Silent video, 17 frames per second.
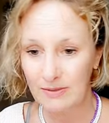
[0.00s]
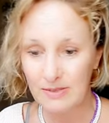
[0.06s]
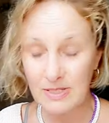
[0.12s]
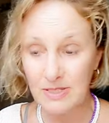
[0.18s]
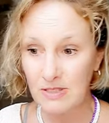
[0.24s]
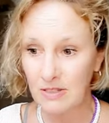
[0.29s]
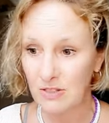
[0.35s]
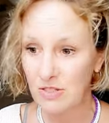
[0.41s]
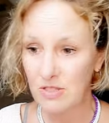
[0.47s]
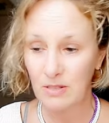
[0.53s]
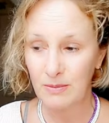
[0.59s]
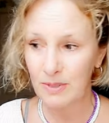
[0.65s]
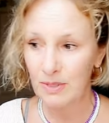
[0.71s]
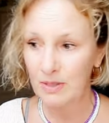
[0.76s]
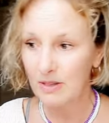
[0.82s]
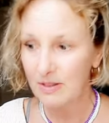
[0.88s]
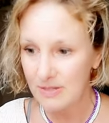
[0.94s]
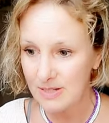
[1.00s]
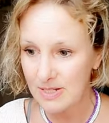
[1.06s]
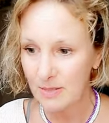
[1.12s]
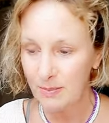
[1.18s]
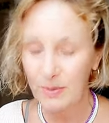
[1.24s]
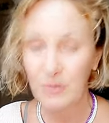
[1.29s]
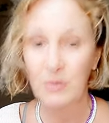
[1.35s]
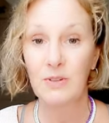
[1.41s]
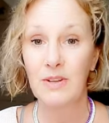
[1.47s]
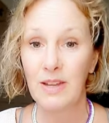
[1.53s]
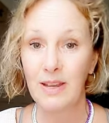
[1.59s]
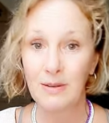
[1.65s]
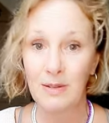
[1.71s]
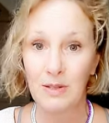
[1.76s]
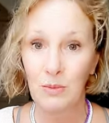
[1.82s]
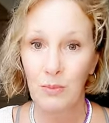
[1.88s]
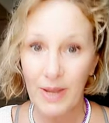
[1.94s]
This is just going to be another typical night.
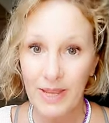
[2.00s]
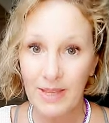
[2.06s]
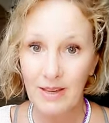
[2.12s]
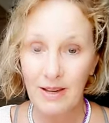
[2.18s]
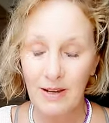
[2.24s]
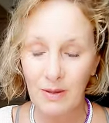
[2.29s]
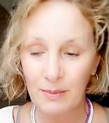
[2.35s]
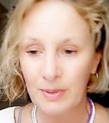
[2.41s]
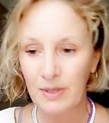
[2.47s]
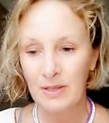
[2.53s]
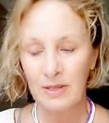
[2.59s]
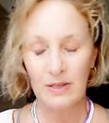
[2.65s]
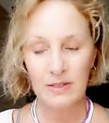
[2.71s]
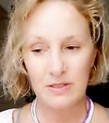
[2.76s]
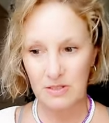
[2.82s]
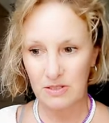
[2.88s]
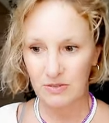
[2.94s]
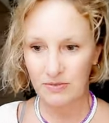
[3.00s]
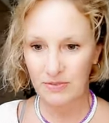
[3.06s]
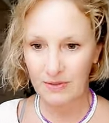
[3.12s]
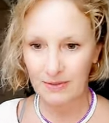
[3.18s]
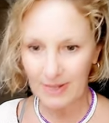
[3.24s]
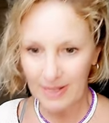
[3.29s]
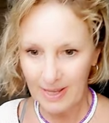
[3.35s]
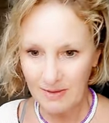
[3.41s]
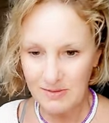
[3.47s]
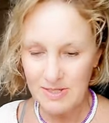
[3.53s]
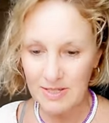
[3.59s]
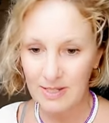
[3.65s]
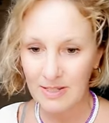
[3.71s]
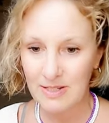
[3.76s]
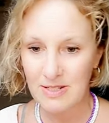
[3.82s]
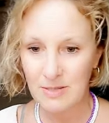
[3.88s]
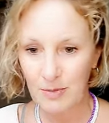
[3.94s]
I'm going to wake up, I'm just going to feel lousy
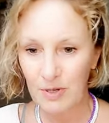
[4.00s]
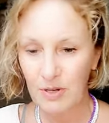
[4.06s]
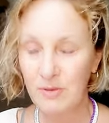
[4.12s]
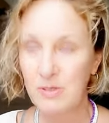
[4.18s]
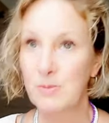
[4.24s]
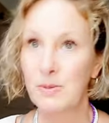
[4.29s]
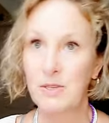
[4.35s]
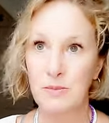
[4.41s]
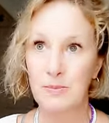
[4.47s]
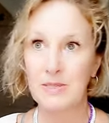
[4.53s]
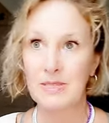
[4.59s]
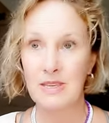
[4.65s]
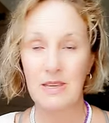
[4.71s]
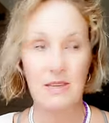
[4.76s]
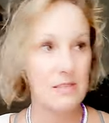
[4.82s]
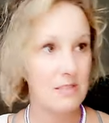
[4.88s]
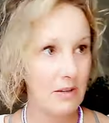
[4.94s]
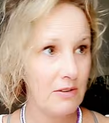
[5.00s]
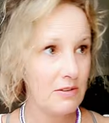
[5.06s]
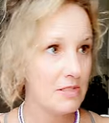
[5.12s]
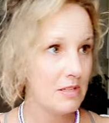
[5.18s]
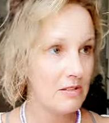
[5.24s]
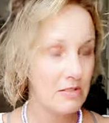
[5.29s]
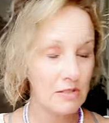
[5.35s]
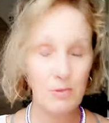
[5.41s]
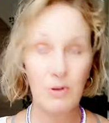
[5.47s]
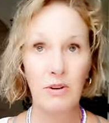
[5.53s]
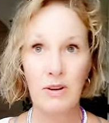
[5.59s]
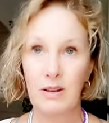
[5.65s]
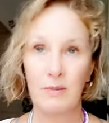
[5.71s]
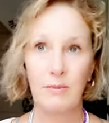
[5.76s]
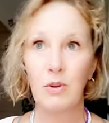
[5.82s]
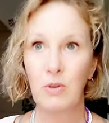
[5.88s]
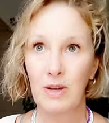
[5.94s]
again tomorrow. I'm supposed to be seeing so-and-so tomorrow,
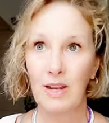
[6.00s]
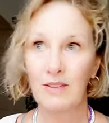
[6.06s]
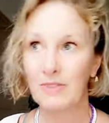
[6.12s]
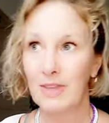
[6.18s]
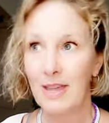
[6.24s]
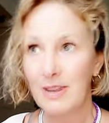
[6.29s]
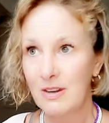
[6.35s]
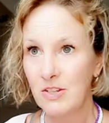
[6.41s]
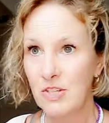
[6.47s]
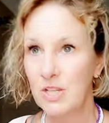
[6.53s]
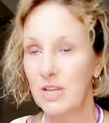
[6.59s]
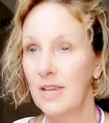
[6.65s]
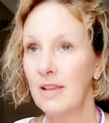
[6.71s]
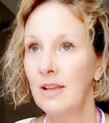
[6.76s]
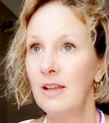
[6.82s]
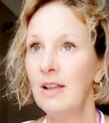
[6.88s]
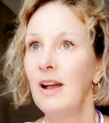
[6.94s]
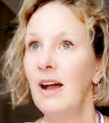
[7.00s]
and I'm not going to have the energy.